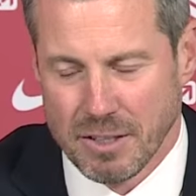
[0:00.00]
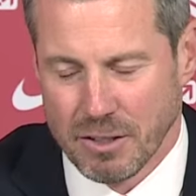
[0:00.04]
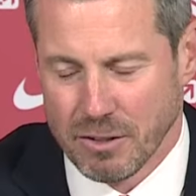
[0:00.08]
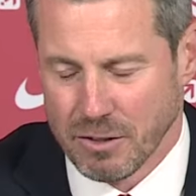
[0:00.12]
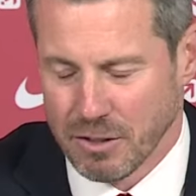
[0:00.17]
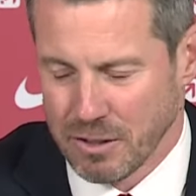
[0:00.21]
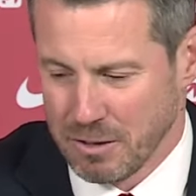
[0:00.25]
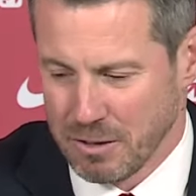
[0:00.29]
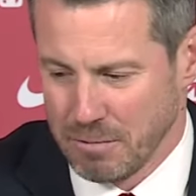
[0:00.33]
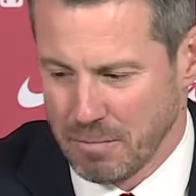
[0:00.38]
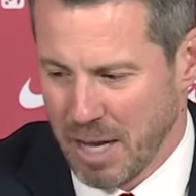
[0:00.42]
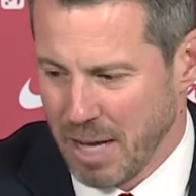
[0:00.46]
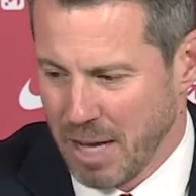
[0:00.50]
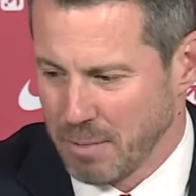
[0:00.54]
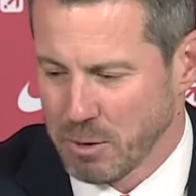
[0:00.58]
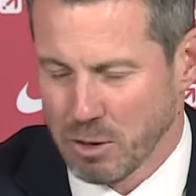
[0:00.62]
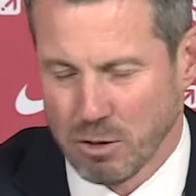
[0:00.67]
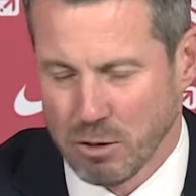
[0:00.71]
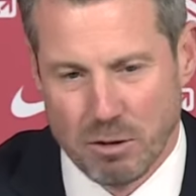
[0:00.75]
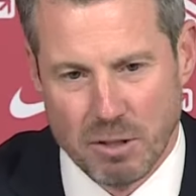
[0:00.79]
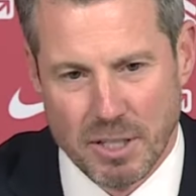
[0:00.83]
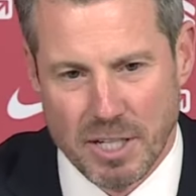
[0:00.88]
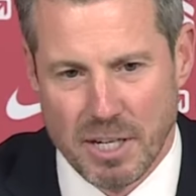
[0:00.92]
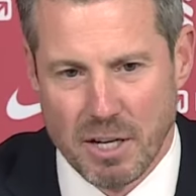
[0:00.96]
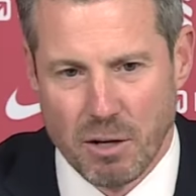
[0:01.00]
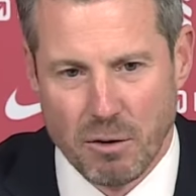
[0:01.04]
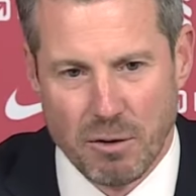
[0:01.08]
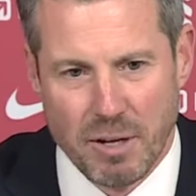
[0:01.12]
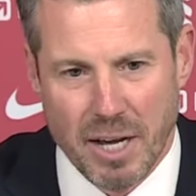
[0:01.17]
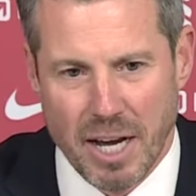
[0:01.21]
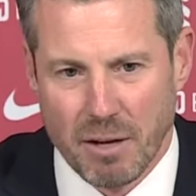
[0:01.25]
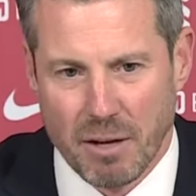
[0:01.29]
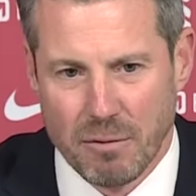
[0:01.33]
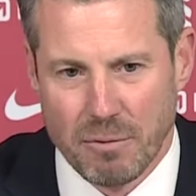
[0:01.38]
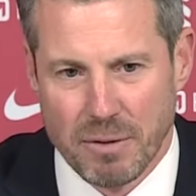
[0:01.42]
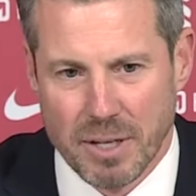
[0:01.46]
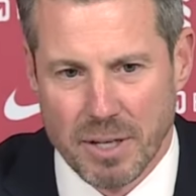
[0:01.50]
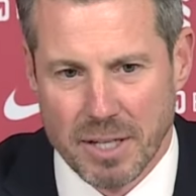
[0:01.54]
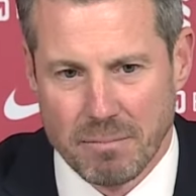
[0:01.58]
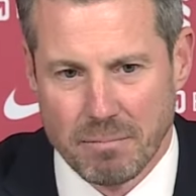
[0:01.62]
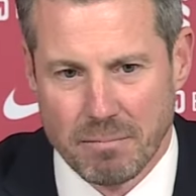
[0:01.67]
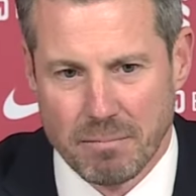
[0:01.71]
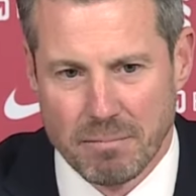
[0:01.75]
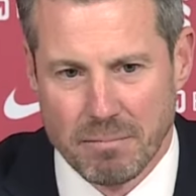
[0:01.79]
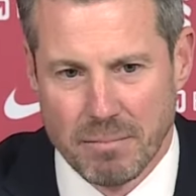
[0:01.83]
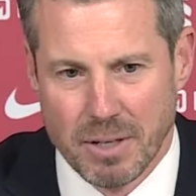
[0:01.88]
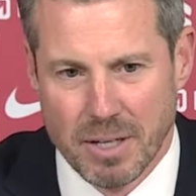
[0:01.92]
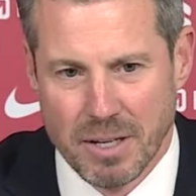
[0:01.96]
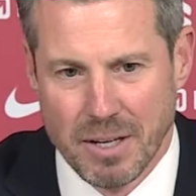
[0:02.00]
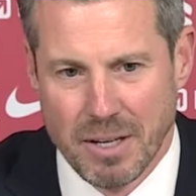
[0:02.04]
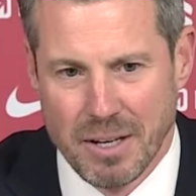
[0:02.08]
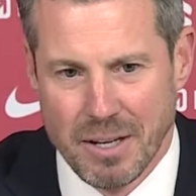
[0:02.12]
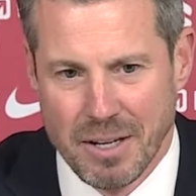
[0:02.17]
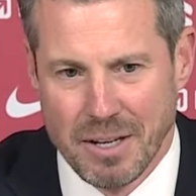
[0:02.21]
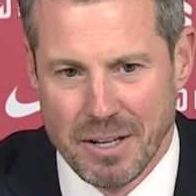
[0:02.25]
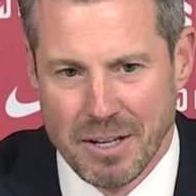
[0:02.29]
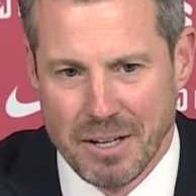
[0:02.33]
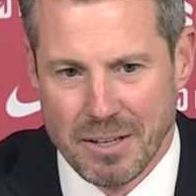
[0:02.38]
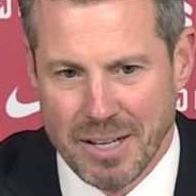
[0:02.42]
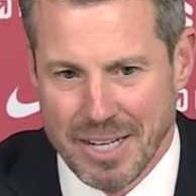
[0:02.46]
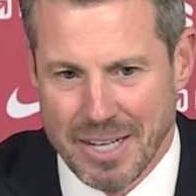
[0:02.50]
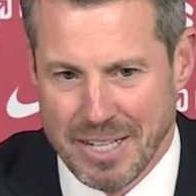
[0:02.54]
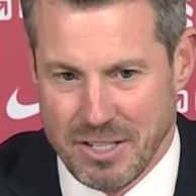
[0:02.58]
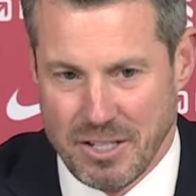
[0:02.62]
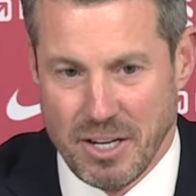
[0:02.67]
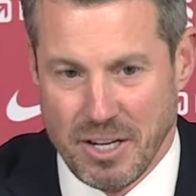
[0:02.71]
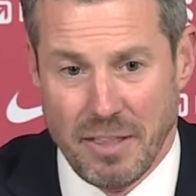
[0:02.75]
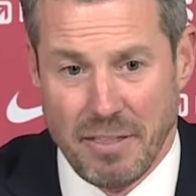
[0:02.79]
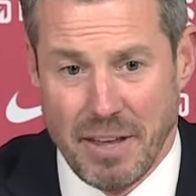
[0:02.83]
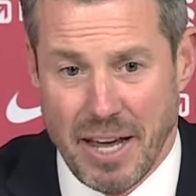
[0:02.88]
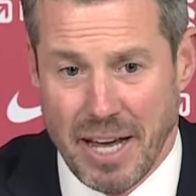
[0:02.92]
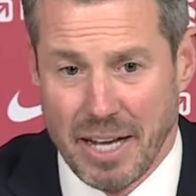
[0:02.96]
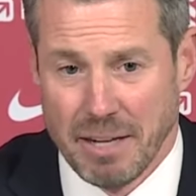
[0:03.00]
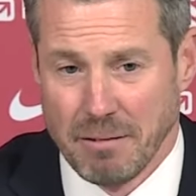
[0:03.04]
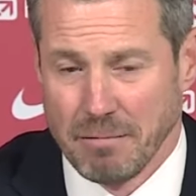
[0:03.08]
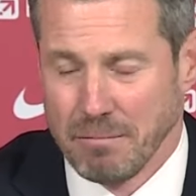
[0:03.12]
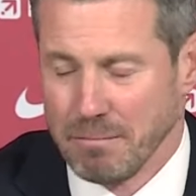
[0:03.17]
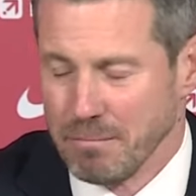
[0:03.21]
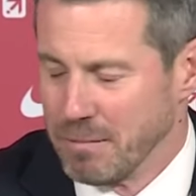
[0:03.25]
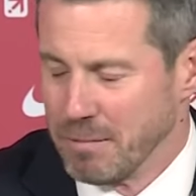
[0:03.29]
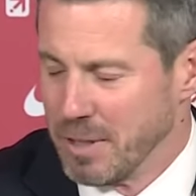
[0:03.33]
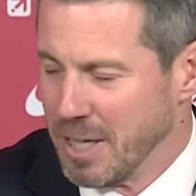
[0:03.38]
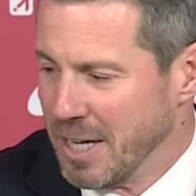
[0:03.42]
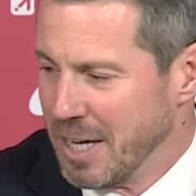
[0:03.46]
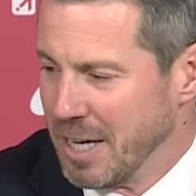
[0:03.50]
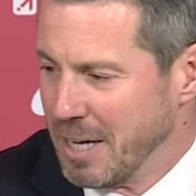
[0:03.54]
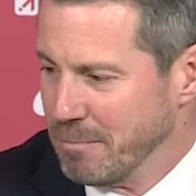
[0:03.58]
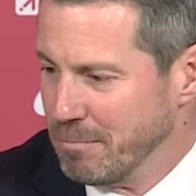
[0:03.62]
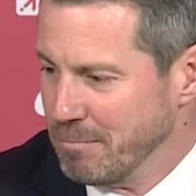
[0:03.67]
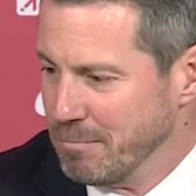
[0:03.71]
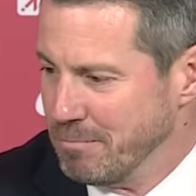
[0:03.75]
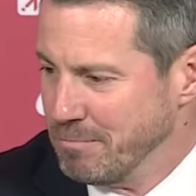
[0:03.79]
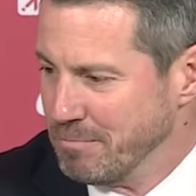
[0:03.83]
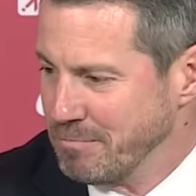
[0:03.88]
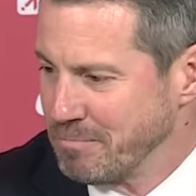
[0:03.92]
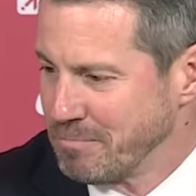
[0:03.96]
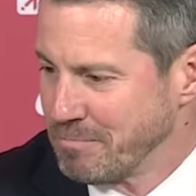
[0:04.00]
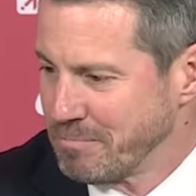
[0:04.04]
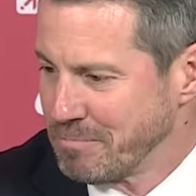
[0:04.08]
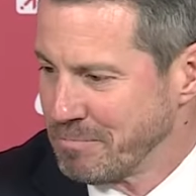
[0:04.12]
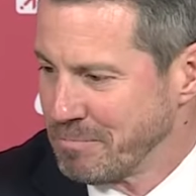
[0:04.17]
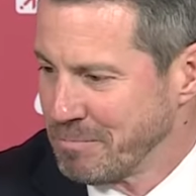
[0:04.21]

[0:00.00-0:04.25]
there's absolutely no doubt that he's done that. And